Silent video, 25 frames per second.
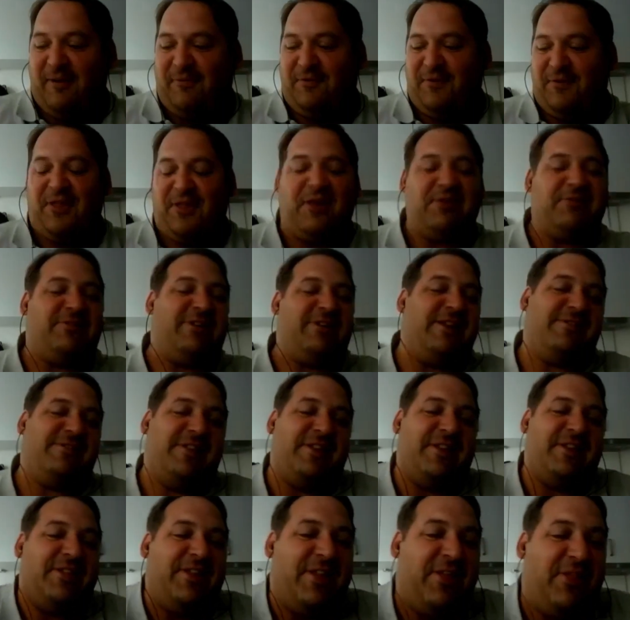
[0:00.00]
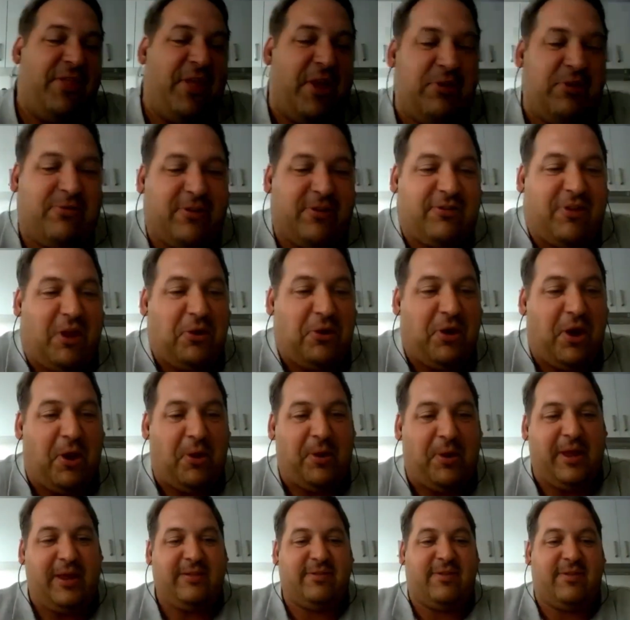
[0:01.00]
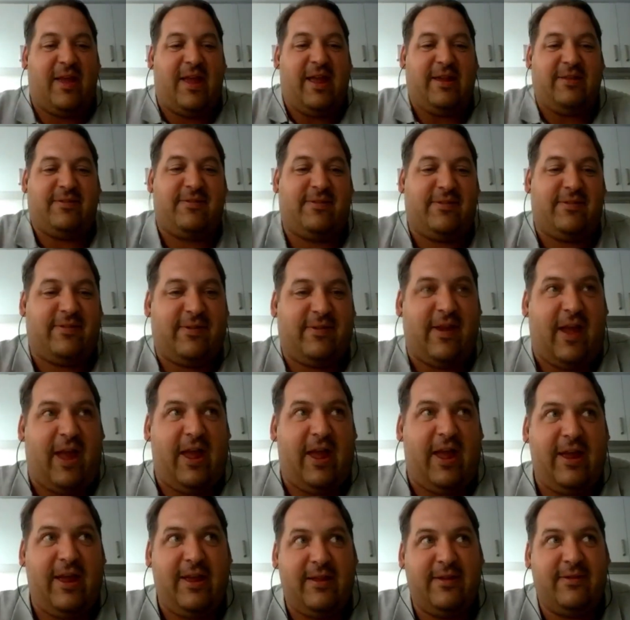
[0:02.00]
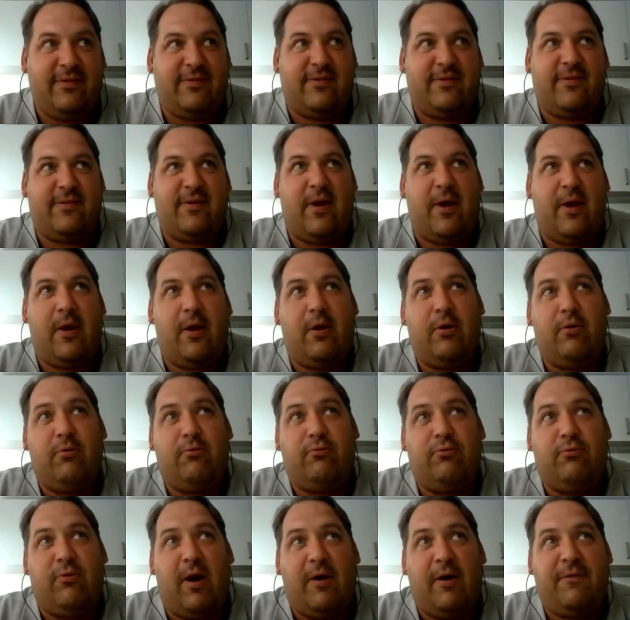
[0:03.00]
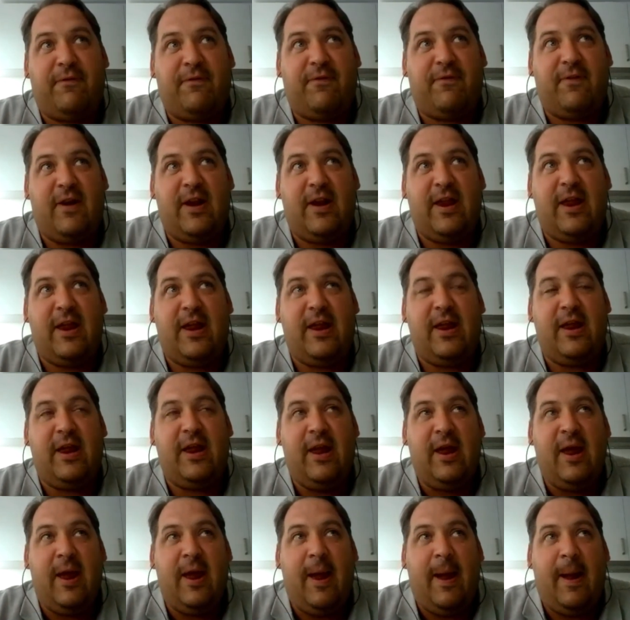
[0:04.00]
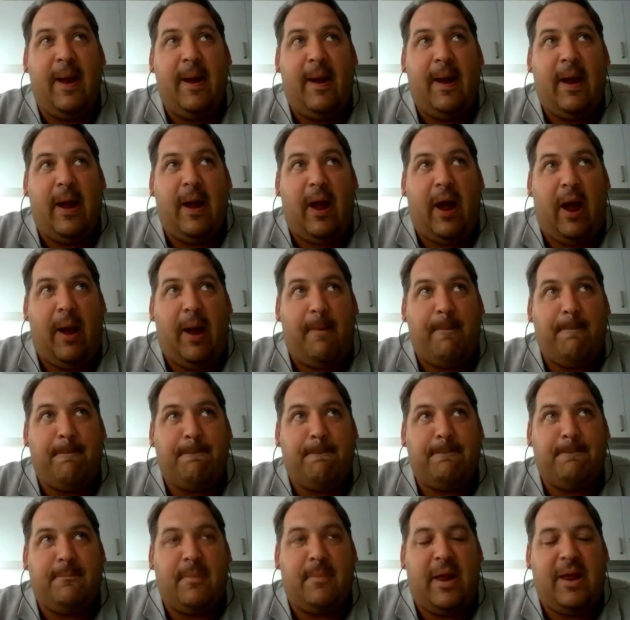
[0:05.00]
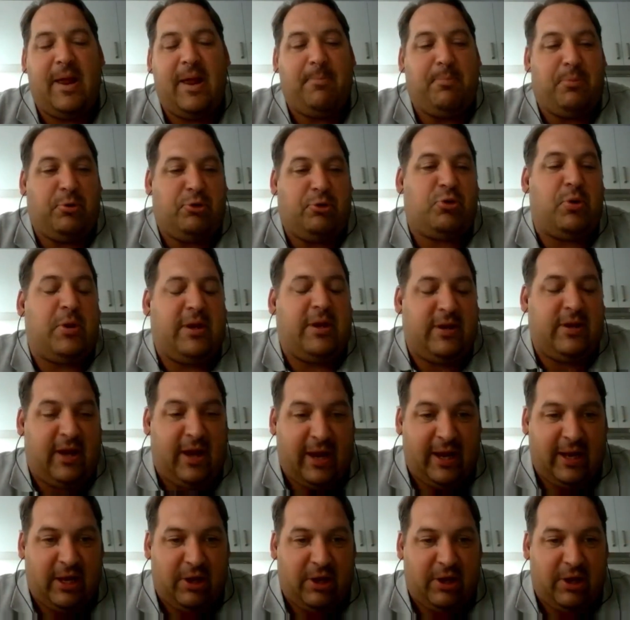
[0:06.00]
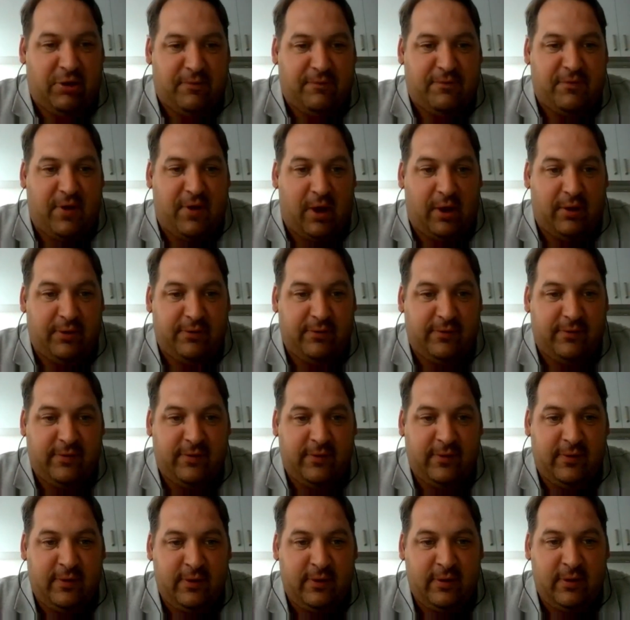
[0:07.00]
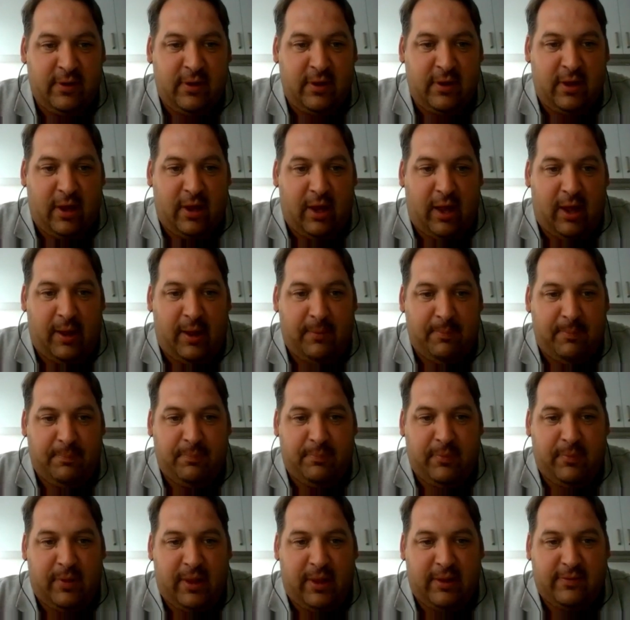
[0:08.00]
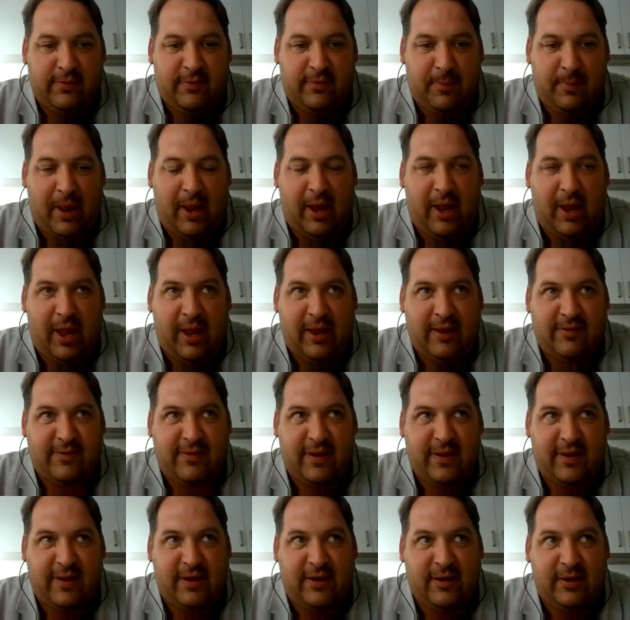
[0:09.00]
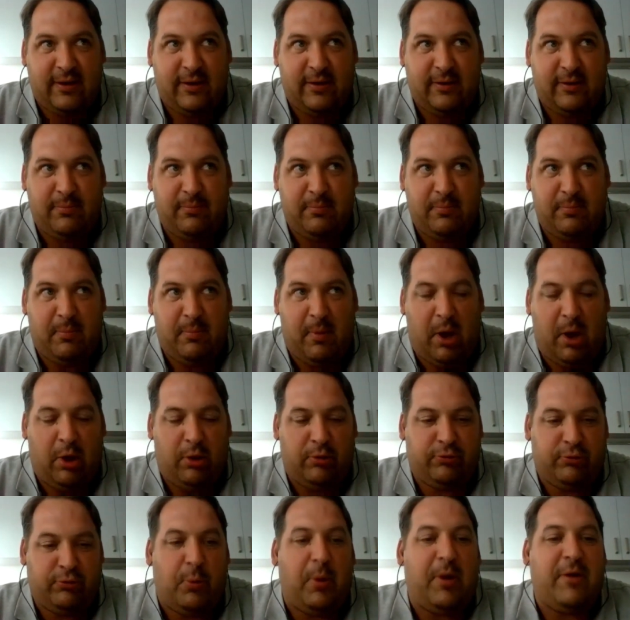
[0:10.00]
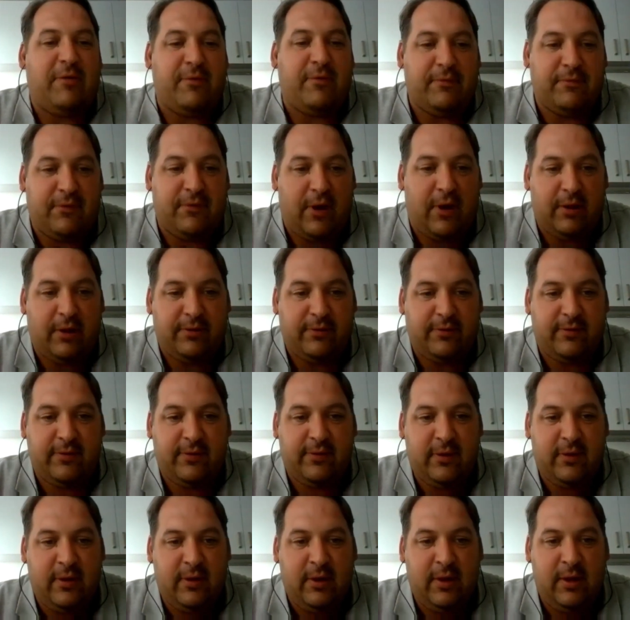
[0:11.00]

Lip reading: for those listening, those that don't know it, it's roughly in between England and France. It's about 18 miles away from France.